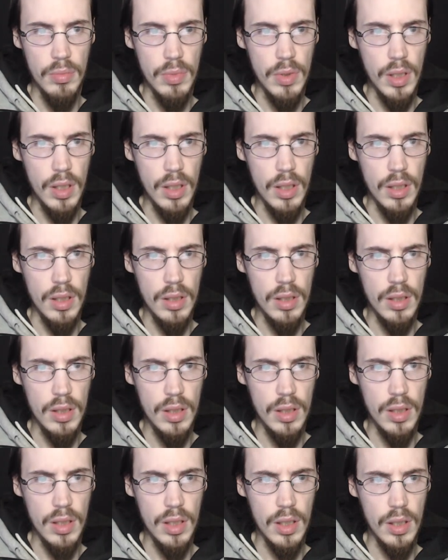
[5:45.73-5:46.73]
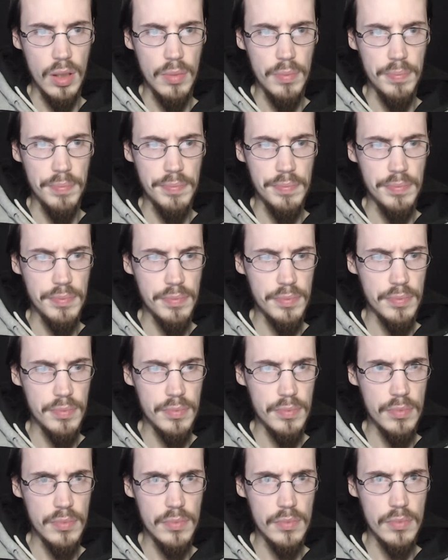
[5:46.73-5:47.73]
Yeah. What are
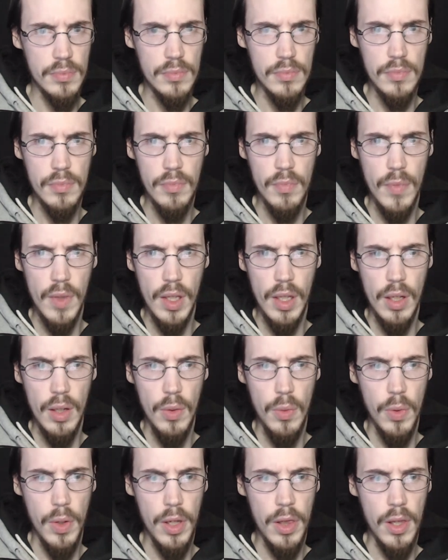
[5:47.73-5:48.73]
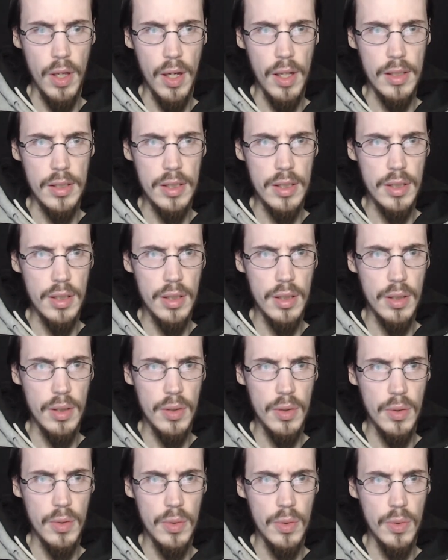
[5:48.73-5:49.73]
your thoughts?
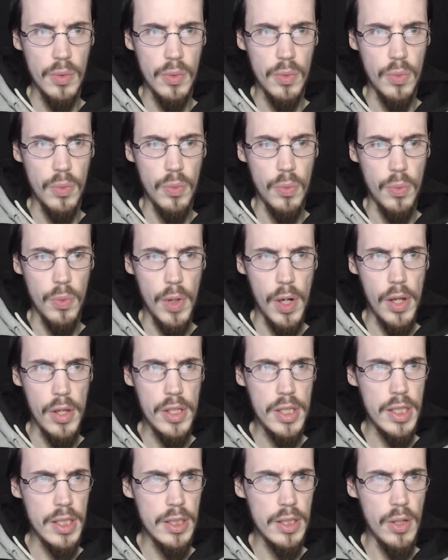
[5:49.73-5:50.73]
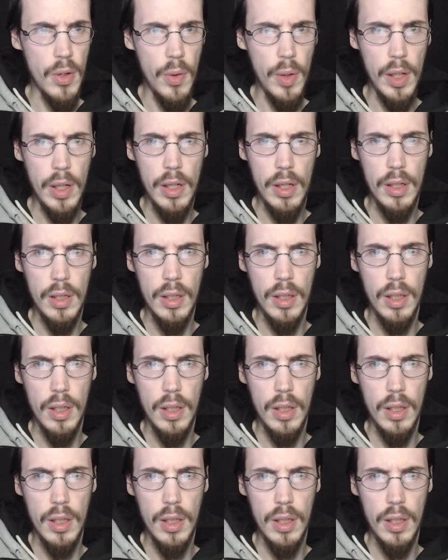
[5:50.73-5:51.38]
Where do you see this going?